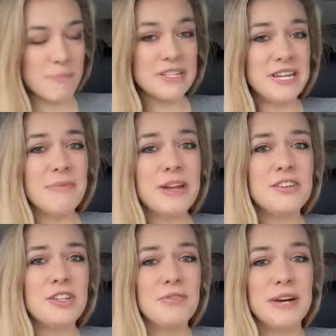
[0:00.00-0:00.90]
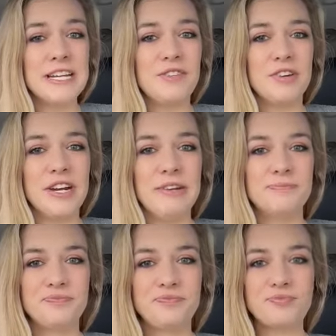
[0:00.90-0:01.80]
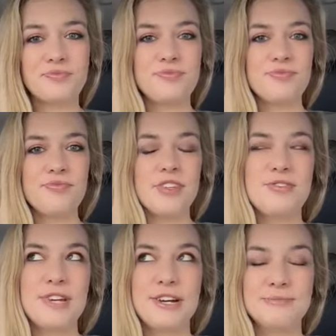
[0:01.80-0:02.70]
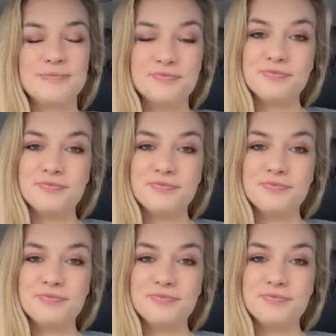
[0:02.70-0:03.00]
But Top Gun 2 was free. So,